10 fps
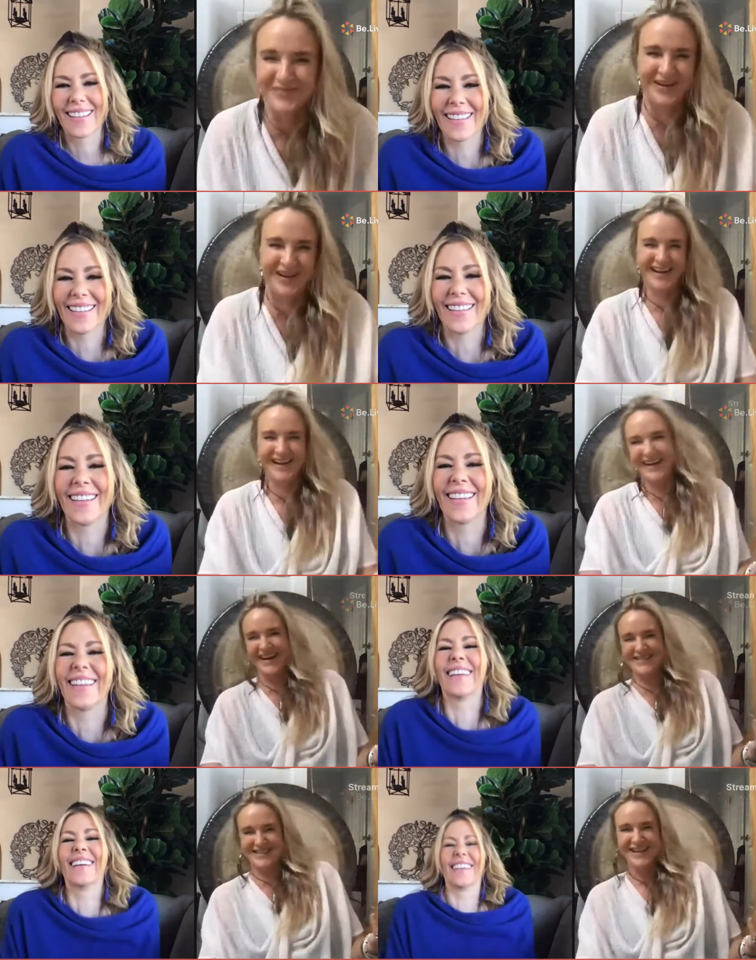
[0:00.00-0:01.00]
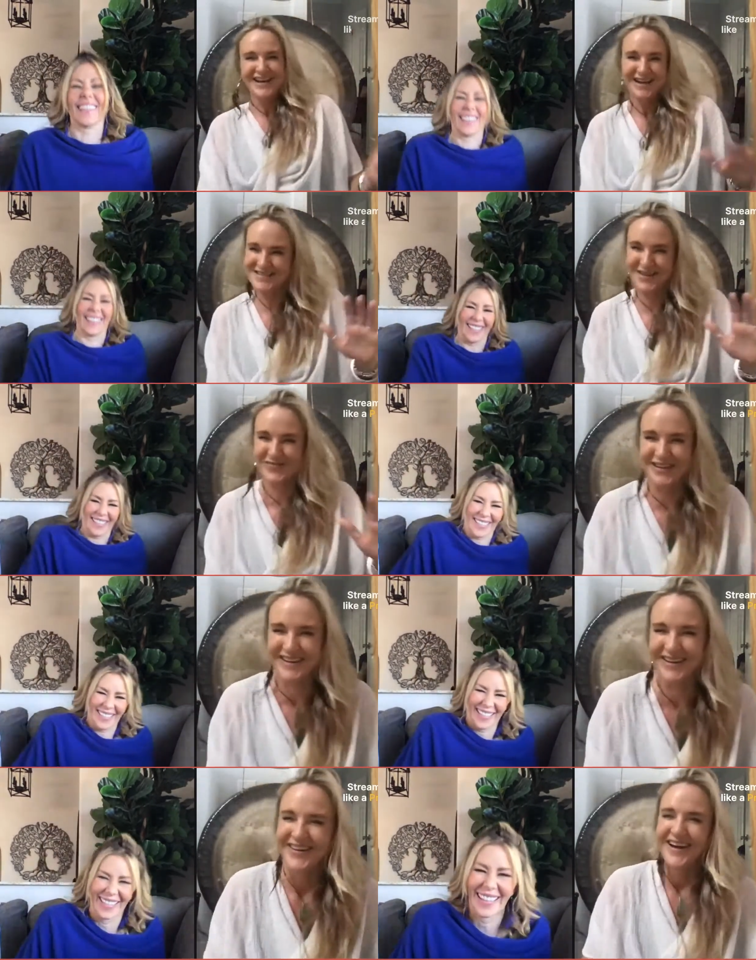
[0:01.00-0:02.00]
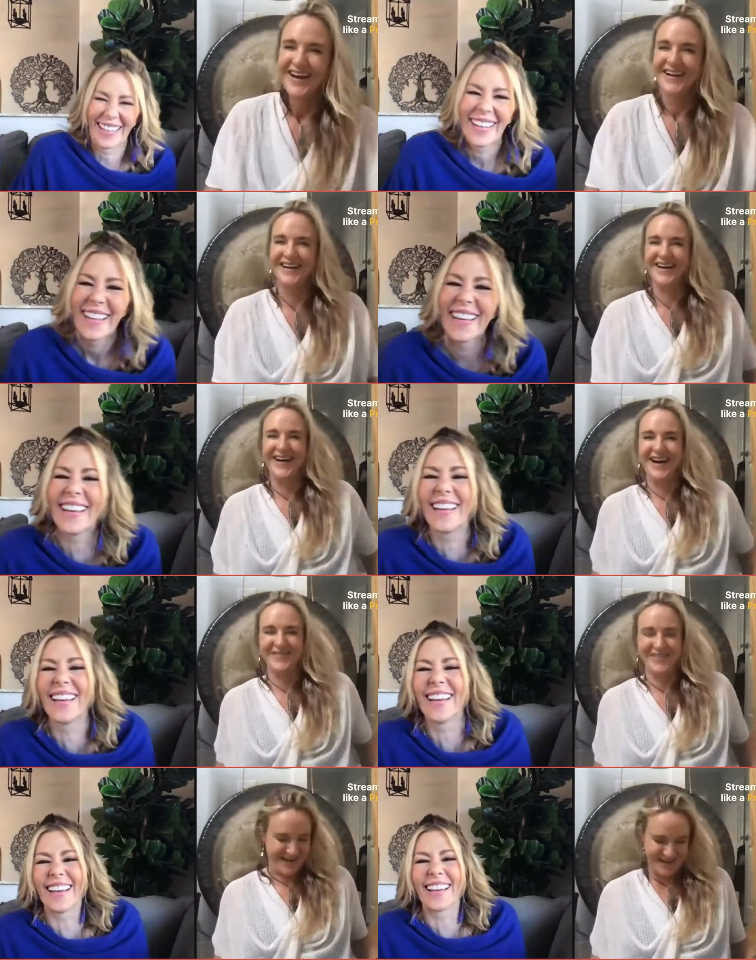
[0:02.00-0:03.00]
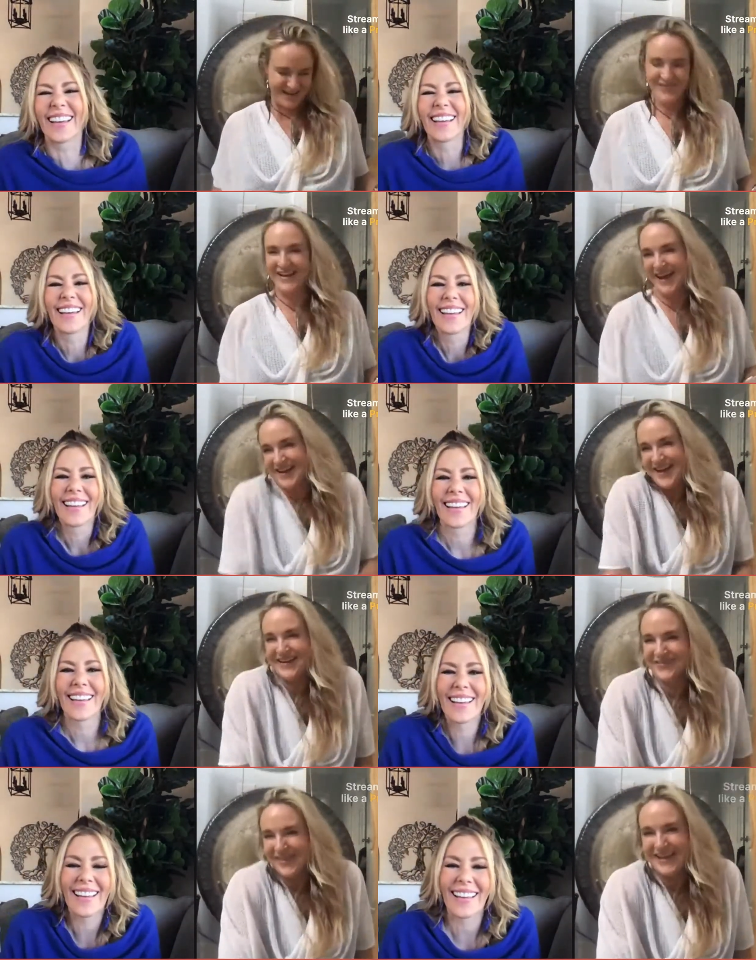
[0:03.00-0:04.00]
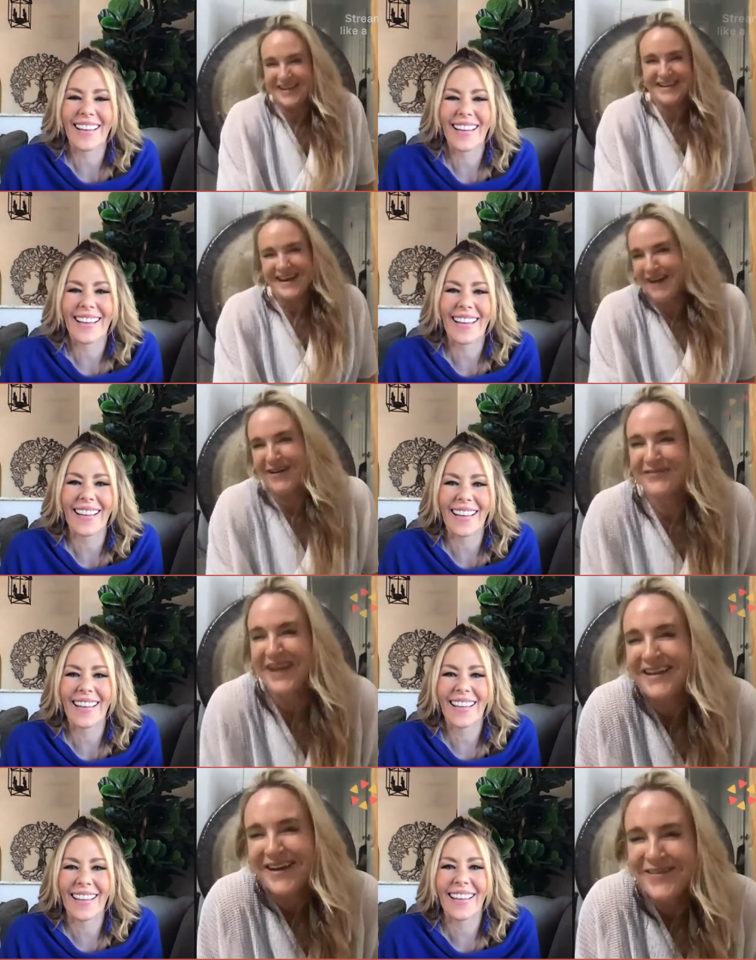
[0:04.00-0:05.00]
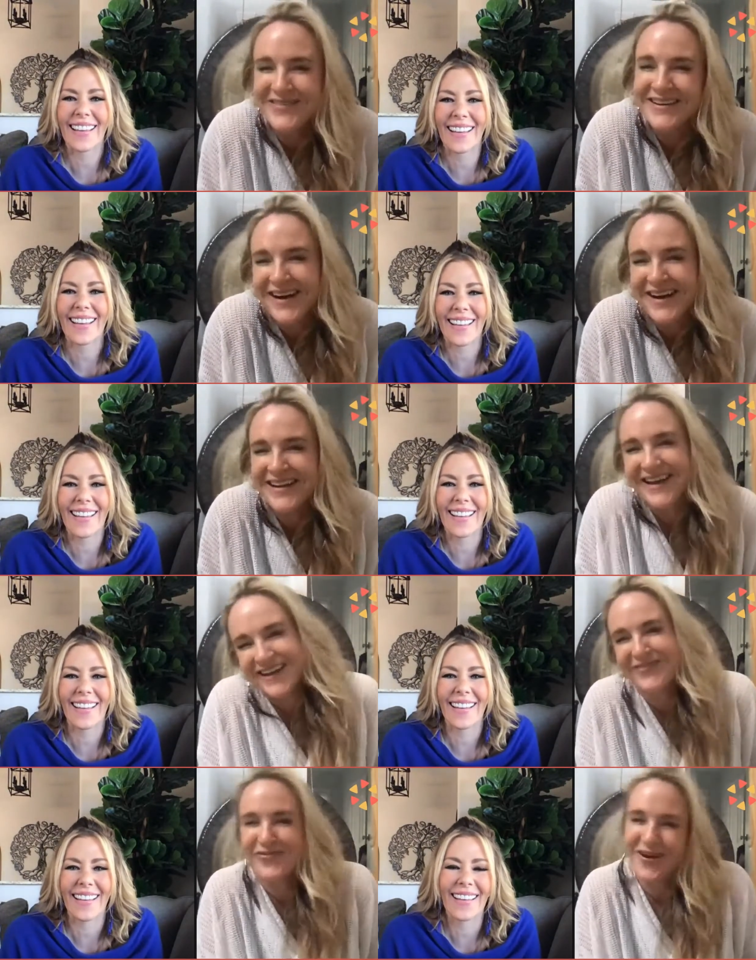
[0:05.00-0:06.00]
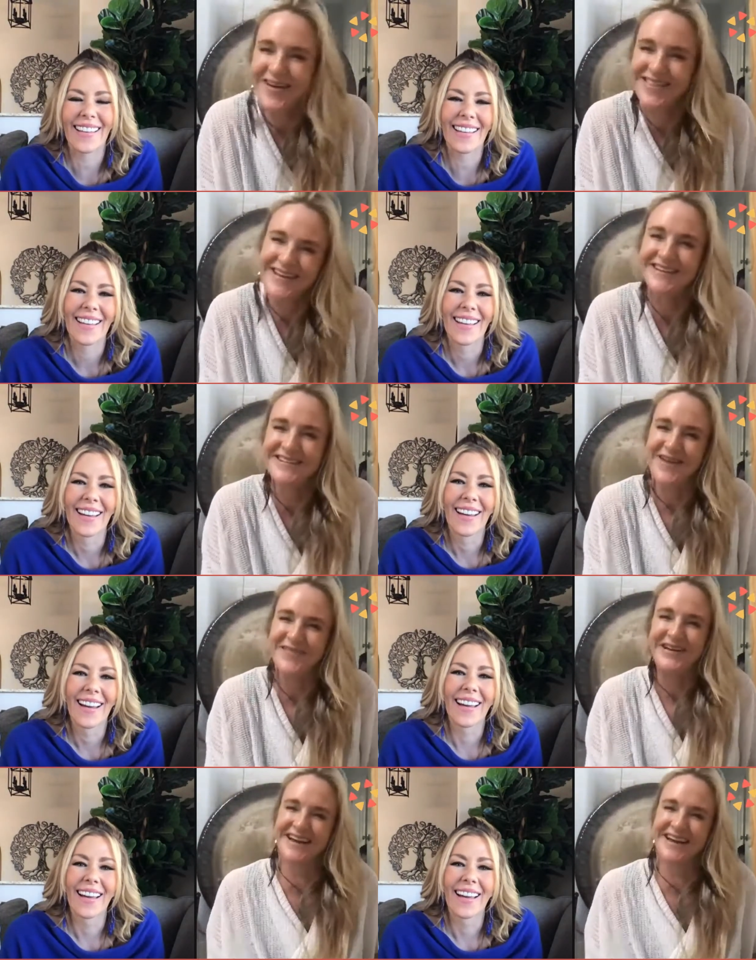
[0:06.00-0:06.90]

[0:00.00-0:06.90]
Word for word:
Speaker 1: it's up to you you know I'm like, I'm like, i kind of like it now i'm like I'm a, i like it frothy and yummy